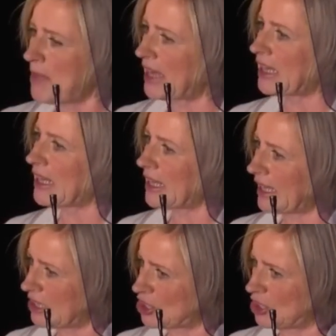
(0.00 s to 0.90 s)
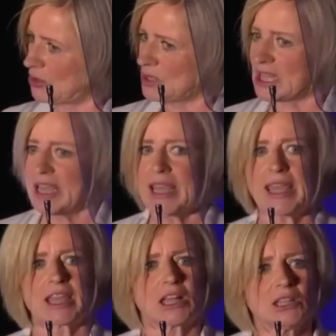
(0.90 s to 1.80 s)
many issues,
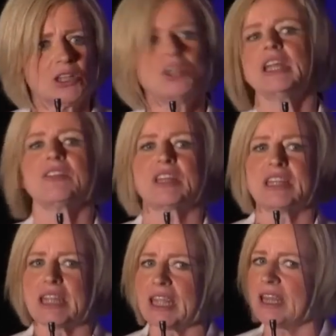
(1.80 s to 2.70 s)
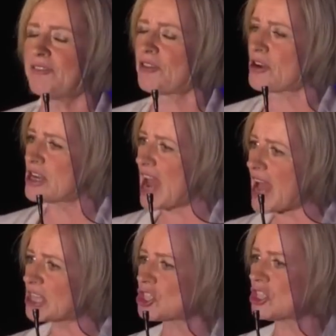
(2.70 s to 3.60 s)
including the need for a
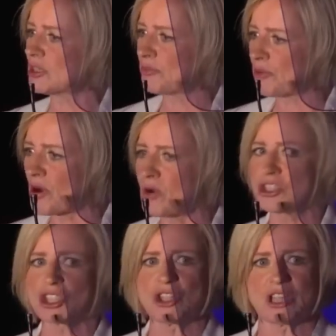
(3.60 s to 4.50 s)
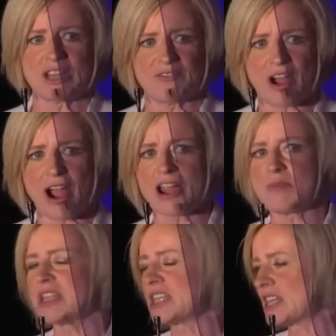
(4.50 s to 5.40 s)
national approach to the
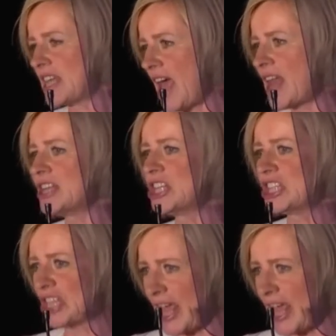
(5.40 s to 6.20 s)
environment and Canada's